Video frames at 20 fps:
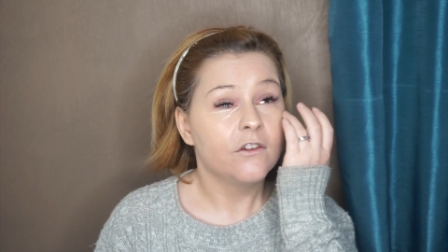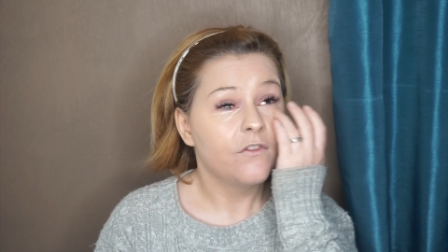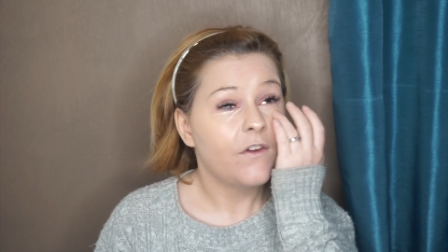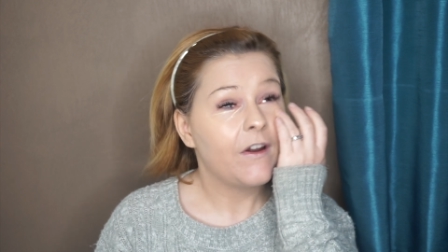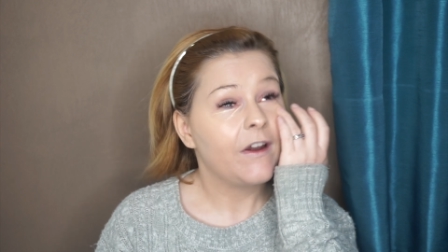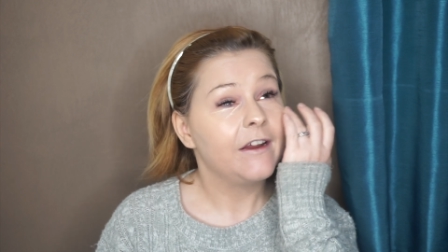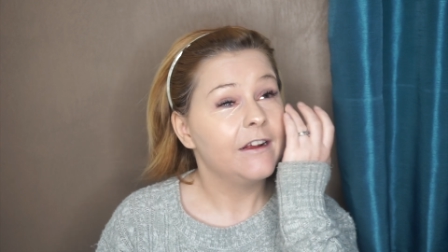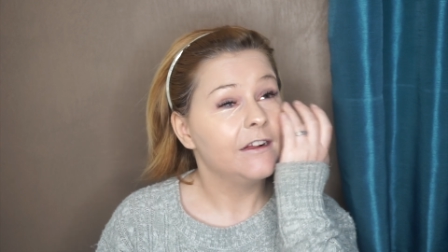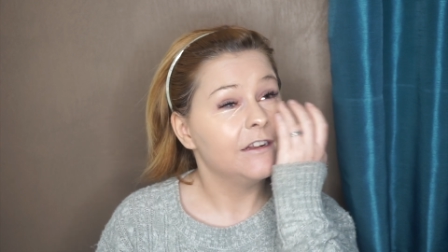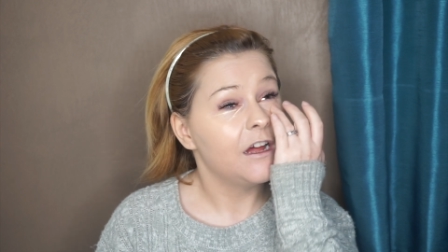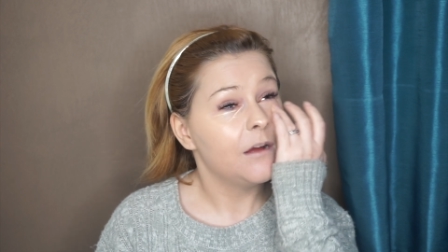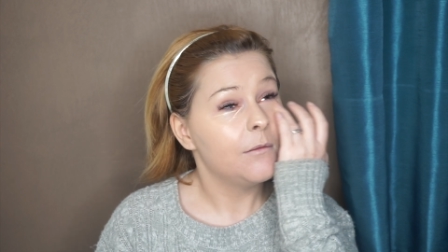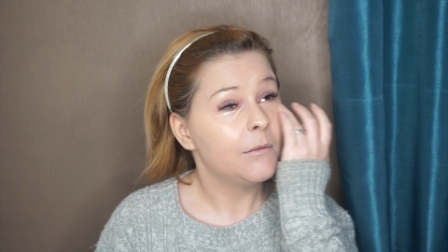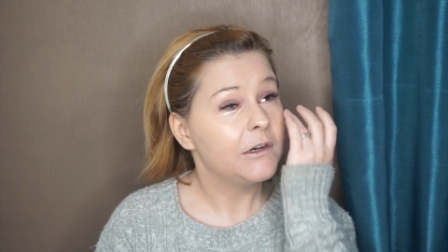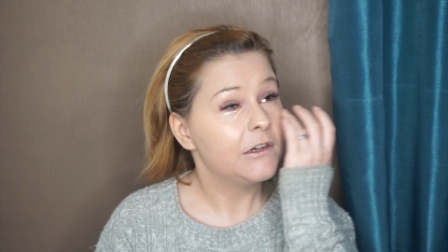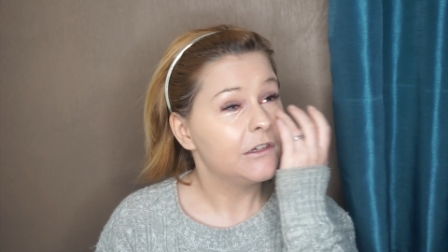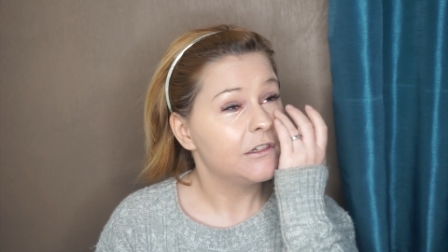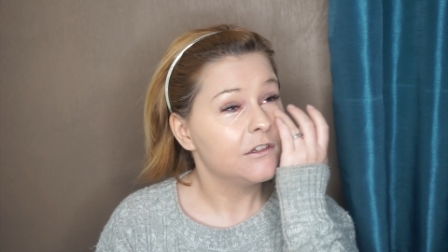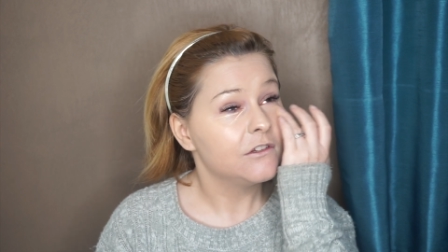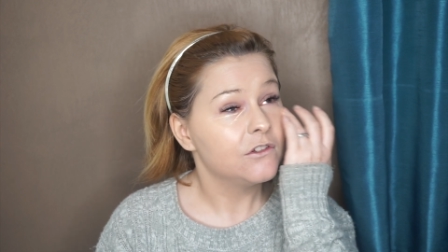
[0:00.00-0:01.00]
very
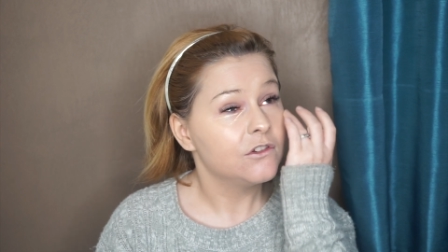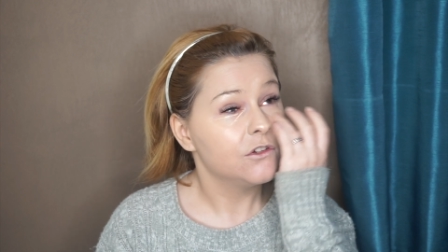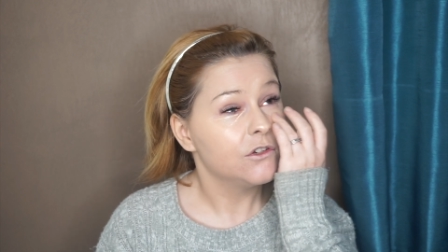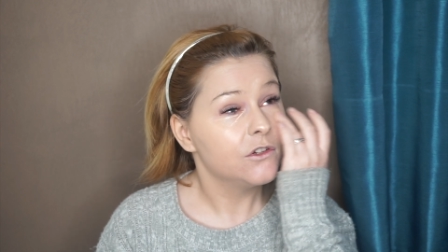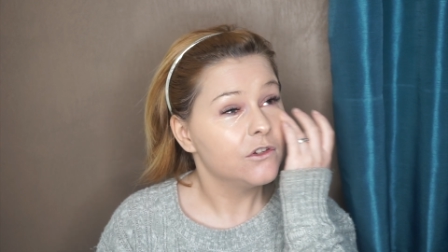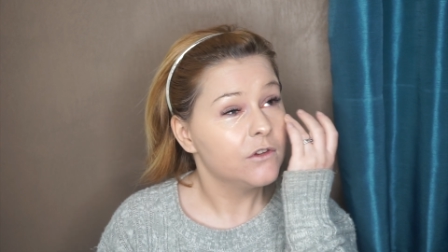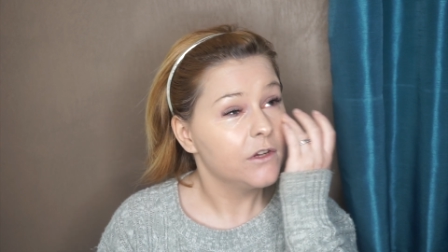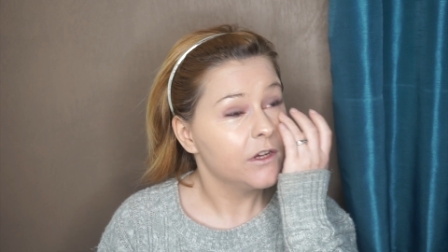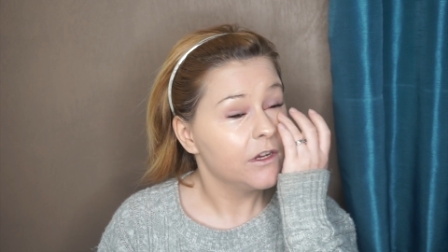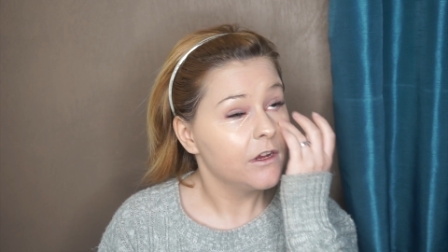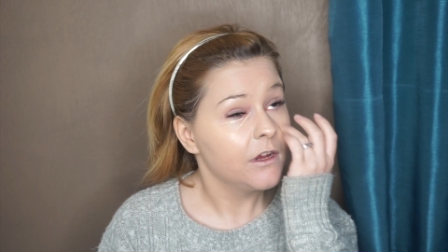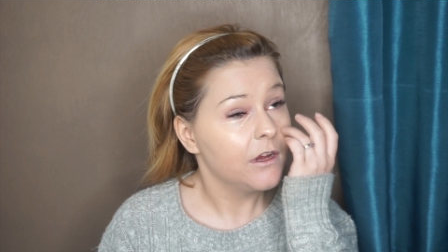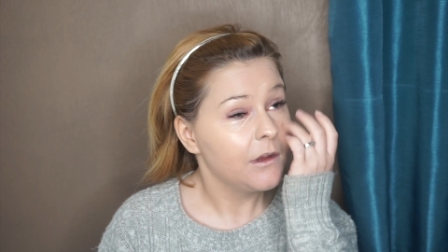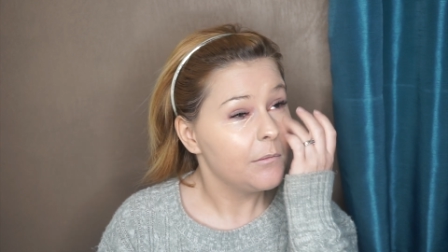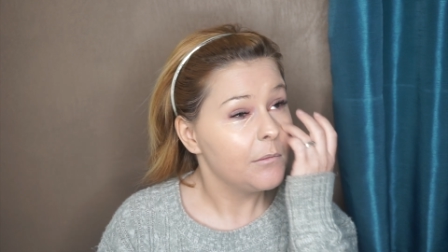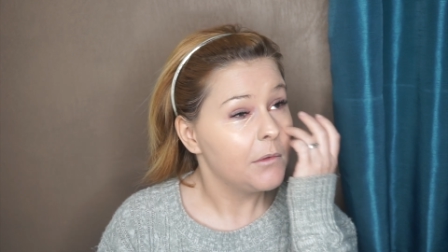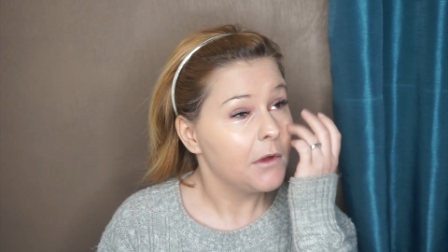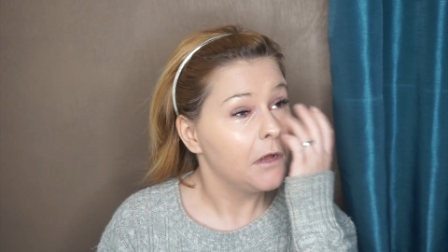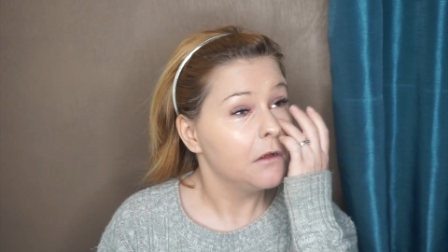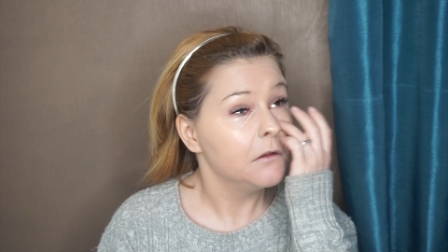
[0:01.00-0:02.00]
glamorous as you're doing it,
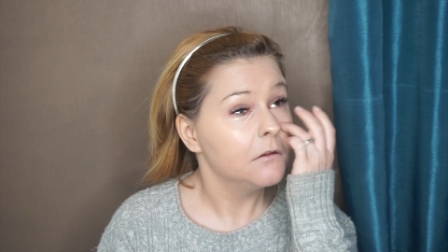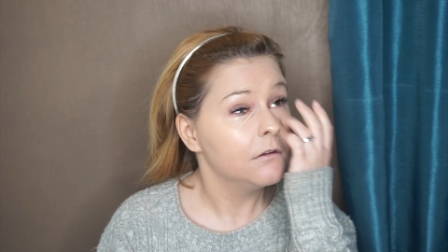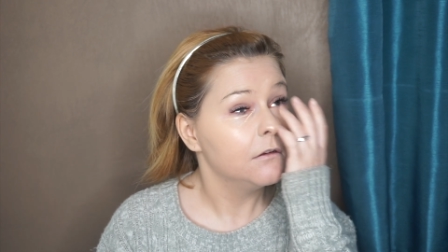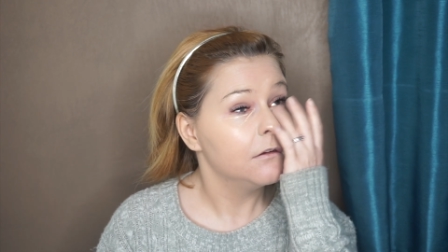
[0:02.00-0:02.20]
but